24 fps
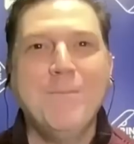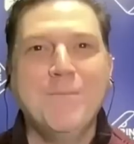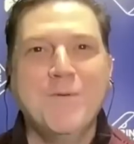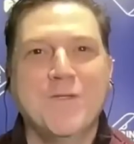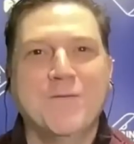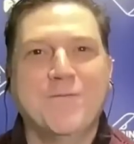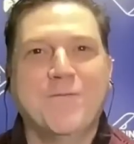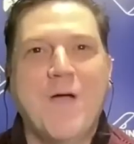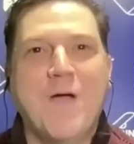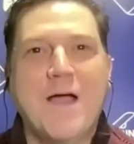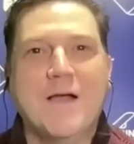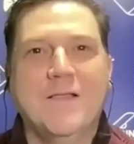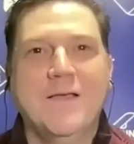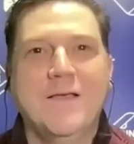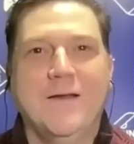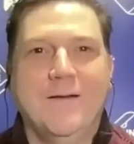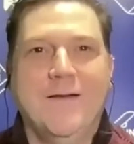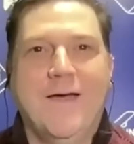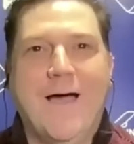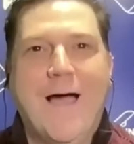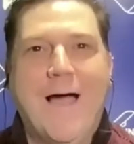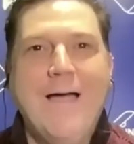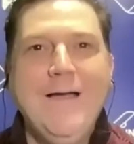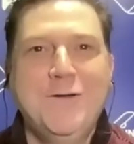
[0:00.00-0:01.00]
cop to the fact that
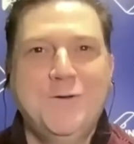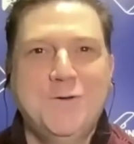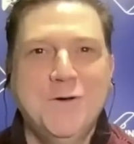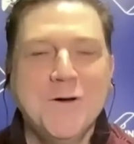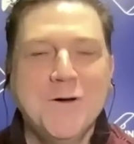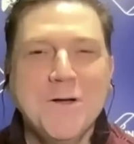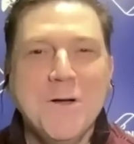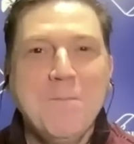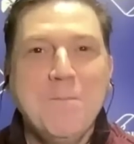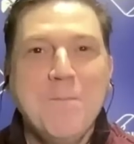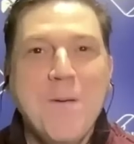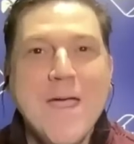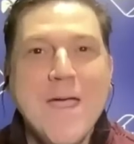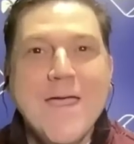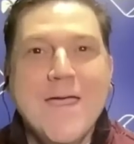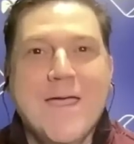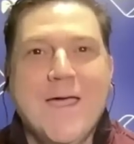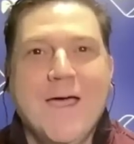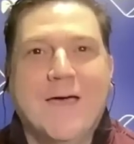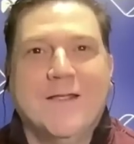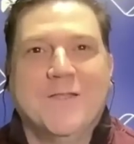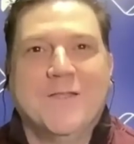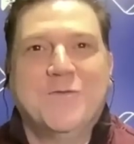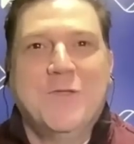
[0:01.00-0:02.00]
I took a pay
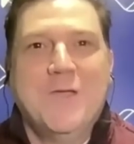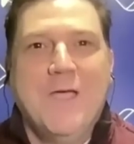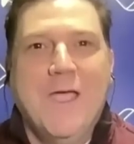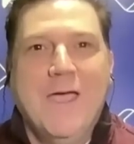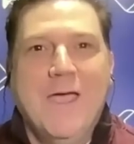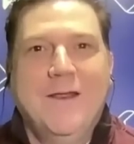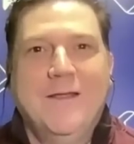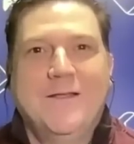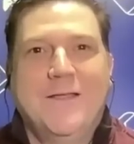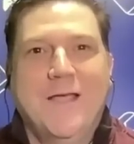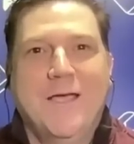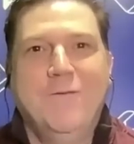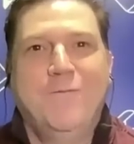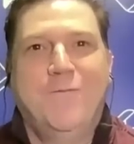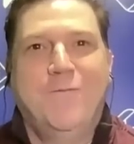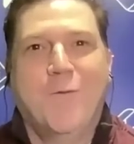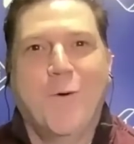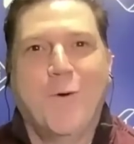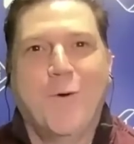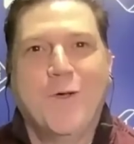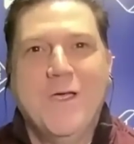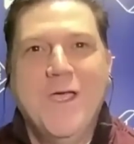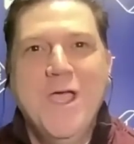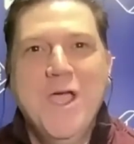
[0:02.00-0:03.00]
cut at the end at
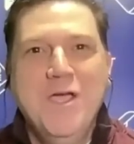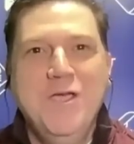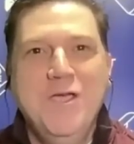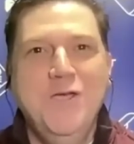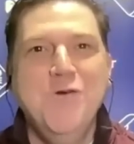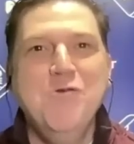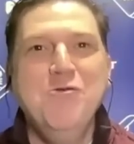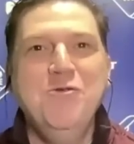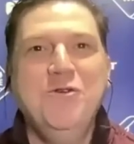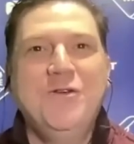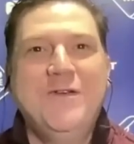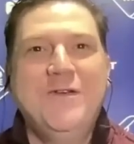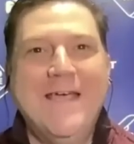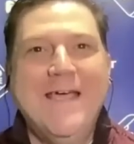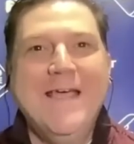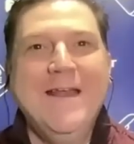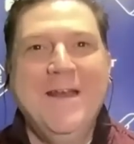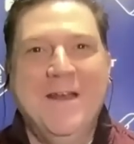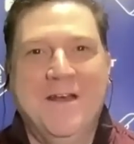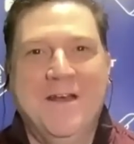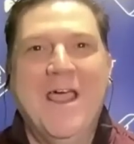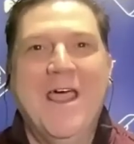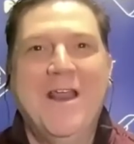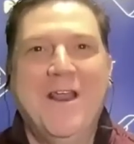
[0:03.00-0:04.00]
10:40. You
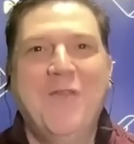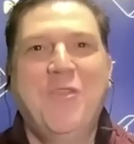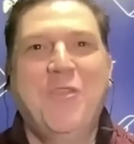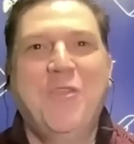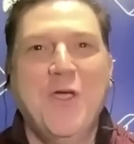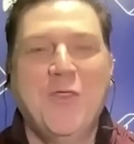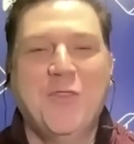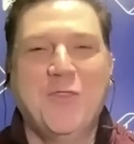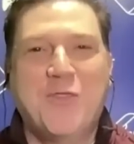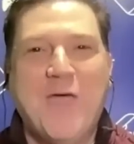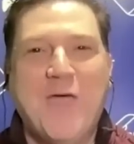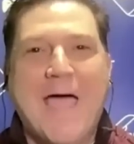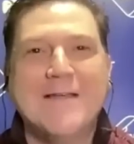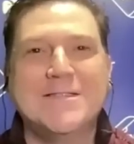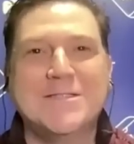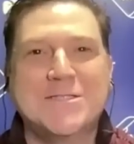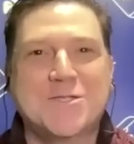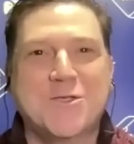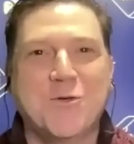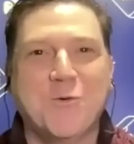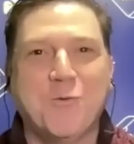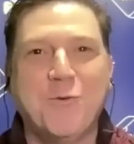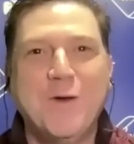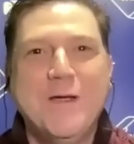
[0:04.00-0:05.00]
didn't, and I think
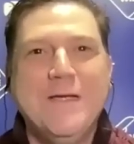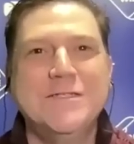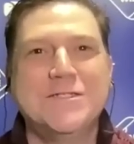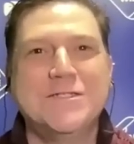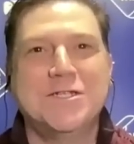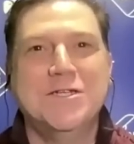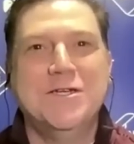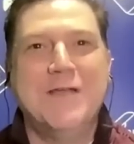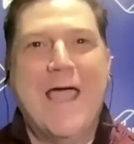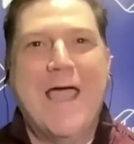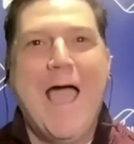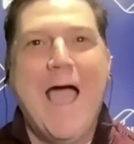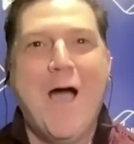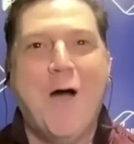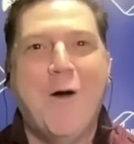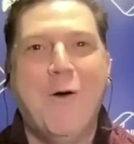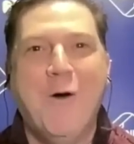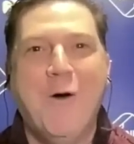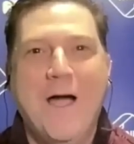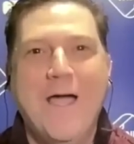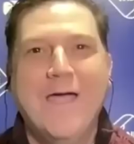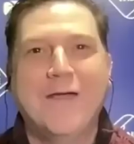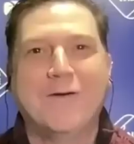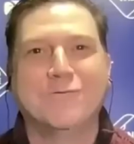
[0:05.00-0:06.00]
that's the reason
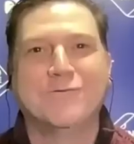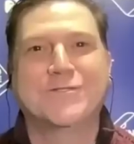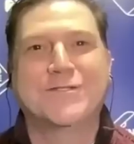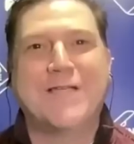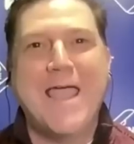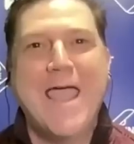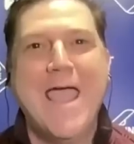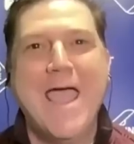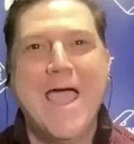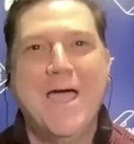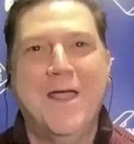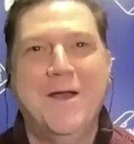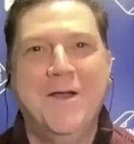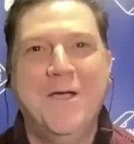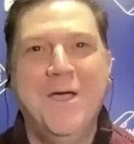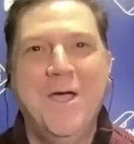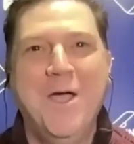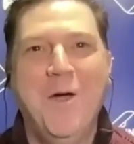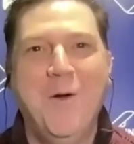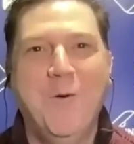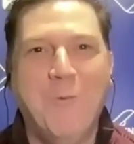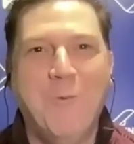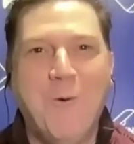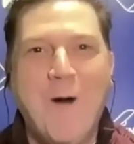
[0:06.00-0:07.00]
now I understand
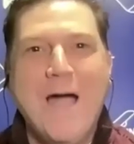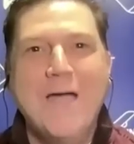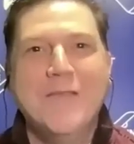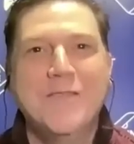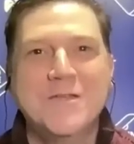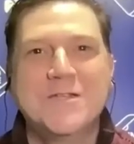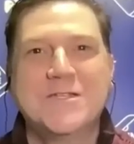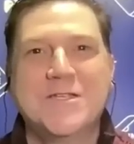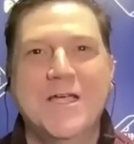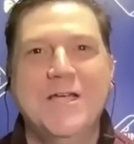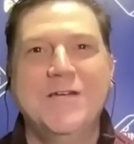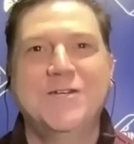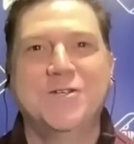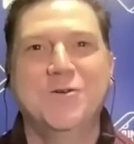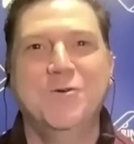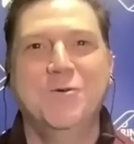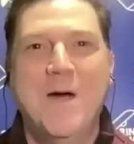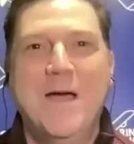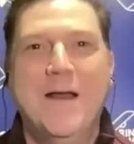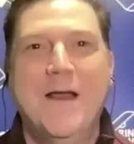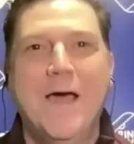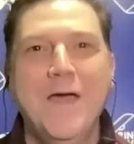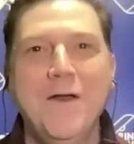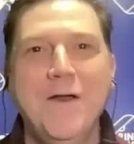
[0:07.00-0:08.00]
why the station
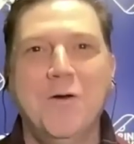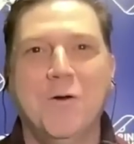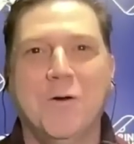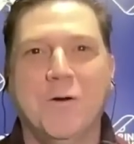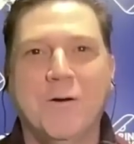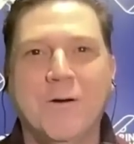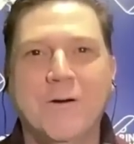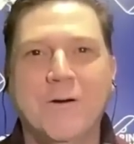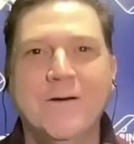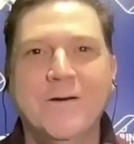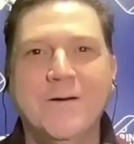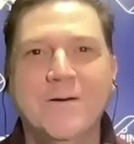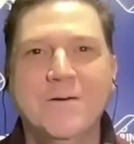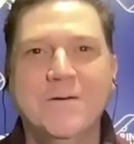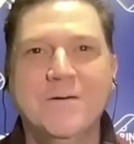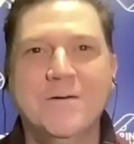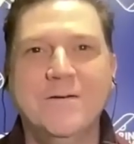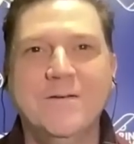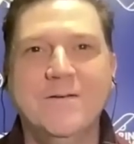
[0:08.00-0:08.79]
went under.